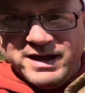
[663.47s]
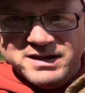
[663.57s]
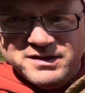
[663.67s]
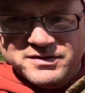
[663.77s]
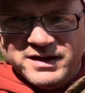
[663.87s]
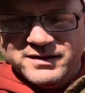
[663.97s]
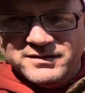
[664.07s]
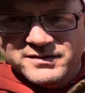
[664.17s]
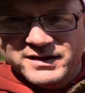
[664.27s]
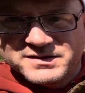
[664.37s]
anything
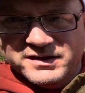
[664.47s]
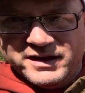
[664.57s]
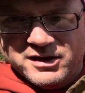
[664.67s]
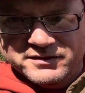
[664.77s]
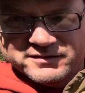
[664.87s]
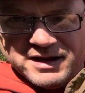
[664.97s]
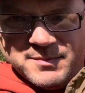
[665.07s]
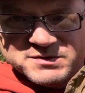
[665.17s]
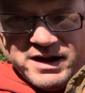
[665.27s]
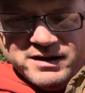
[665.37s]
that's like on the
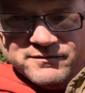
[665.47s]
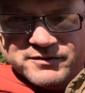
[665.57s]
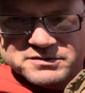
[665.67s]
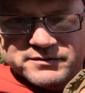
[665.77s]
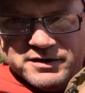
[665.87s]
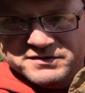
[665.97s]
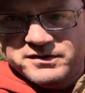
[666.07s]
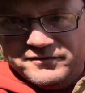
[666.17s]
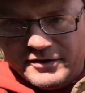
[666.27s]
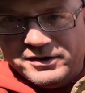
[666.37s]
top side, first of all, is
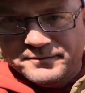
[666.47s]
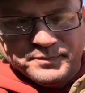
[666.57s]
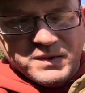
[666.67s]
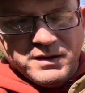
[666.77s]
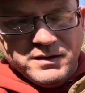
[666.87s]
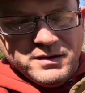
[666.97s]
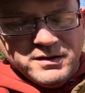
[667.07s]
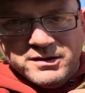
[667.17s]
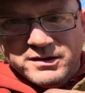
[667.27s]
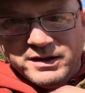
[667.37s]
gonna fall.
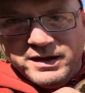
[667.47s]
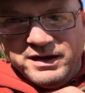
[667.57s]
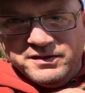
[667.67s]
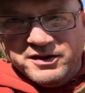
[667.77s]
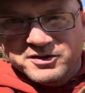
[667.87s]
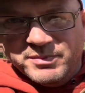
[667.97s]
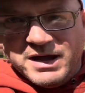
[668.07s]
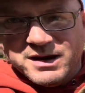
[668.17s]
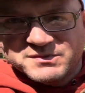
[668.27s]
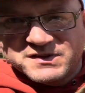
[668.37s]
And anything on the
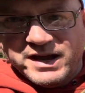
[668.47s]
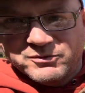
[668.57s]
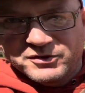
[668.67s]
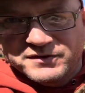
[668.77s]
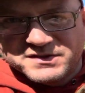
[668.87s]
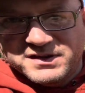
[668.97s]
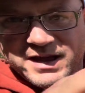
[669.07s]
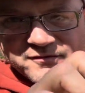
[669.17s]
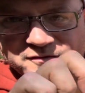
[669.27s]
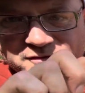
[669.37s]
bottom side, well, it doesn't
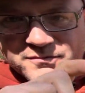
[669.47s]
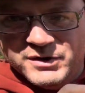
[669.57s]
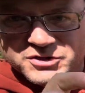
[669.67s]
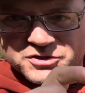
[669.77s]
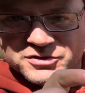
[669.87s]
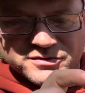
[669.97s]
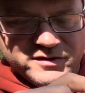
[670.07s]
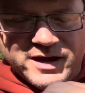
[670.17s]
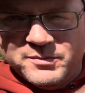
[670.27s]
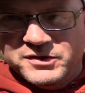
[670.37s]
have much
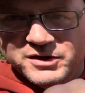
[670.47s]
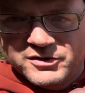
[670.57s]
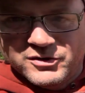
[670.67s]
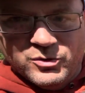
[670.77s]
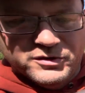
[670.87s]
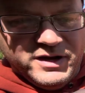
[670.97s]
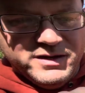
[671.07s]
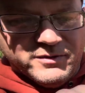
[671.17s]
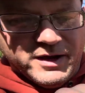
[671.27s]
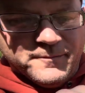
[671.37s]
depth in here to hold it
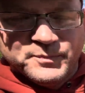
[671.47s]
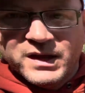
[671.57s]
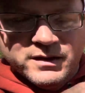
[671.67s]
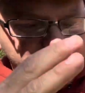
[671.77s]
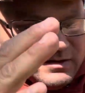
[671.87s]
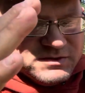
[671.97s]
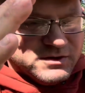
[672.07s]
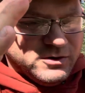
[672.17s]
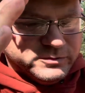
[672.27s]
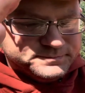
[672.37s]
anyway.
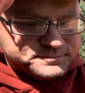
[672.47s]
So,